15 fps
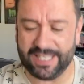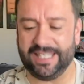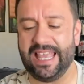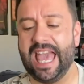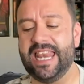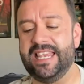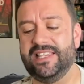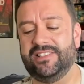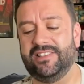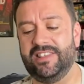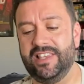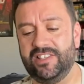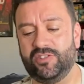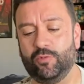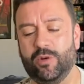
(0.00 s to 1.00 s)
and that is
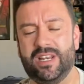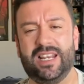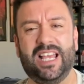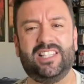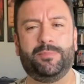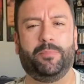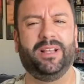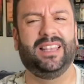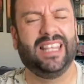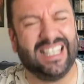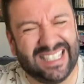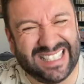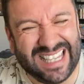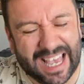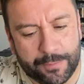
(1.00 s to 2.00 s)
this one, a nice
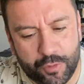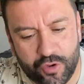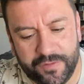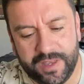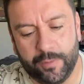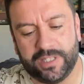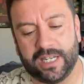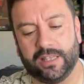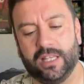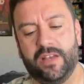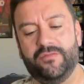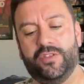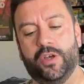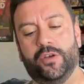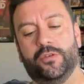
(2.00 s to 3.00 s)
Polizia movie, which I
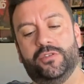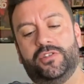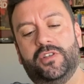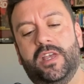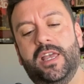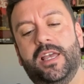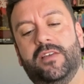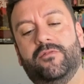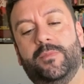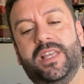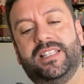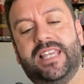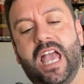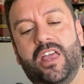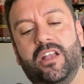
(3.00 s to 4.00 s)
love those, from the
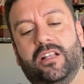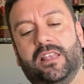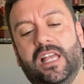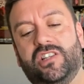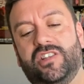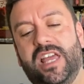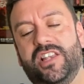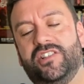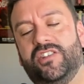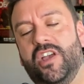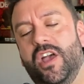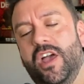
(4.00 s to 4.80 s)
Italian collection. That is